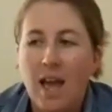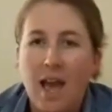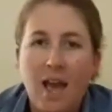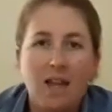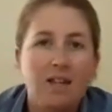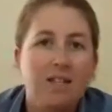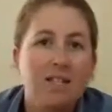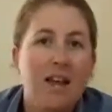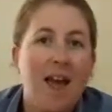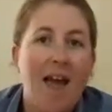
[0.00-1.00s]

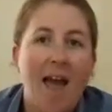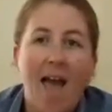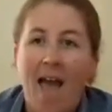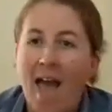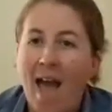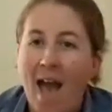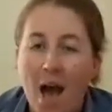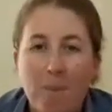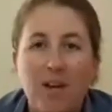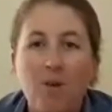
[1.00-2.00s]
And
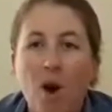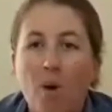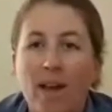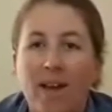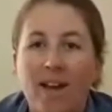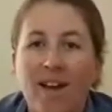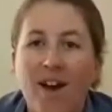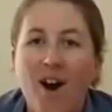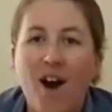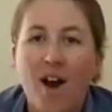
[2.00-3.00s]
happy growing.
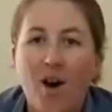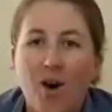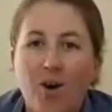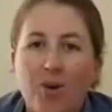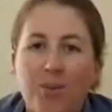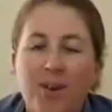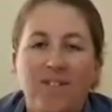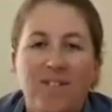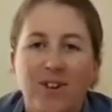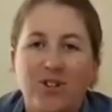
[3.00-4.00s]
I hope
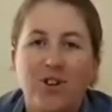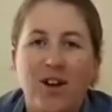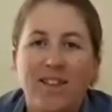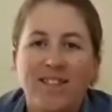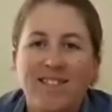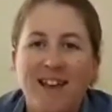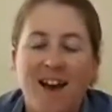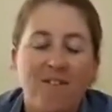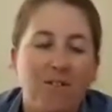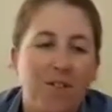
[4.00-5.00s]
if you're trying this
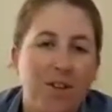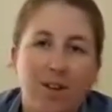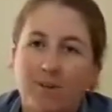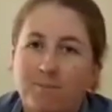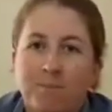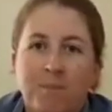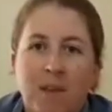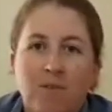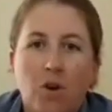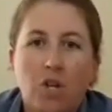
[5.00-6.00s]
out for the
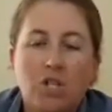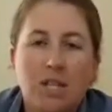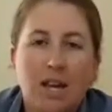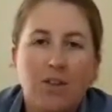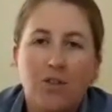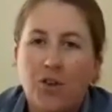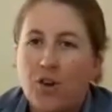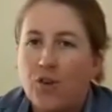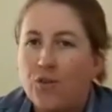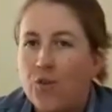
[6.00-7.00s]
first, second,
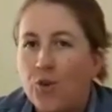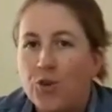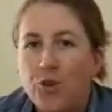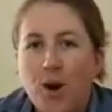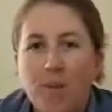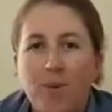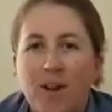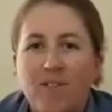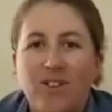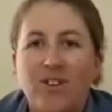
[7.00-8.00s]
third or fourth time,
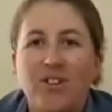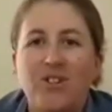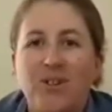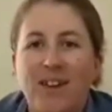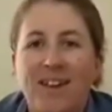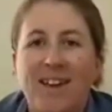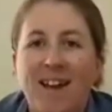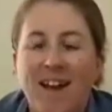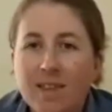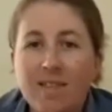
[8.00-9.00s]
whatever you're
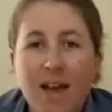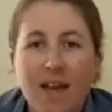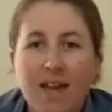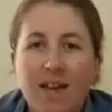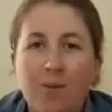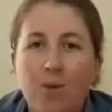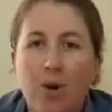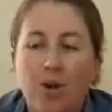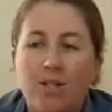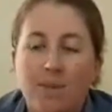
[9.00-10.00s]
doing, that it
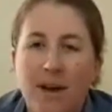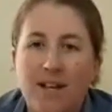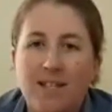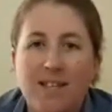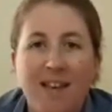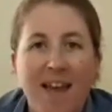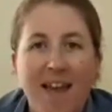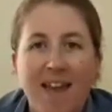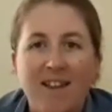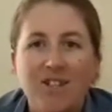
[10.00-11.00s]
works amazing
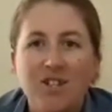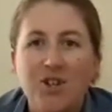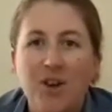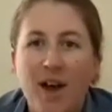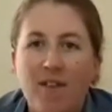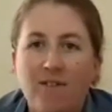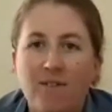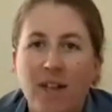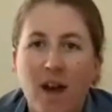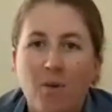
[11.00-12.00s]
and you have
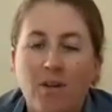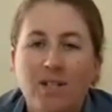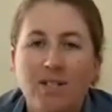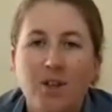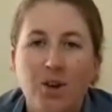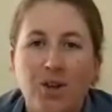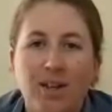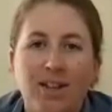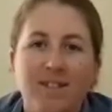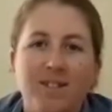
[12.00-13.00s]
flowers
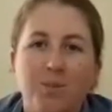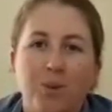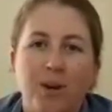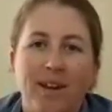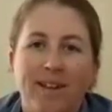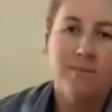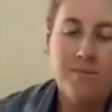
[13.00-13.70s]
early in spring.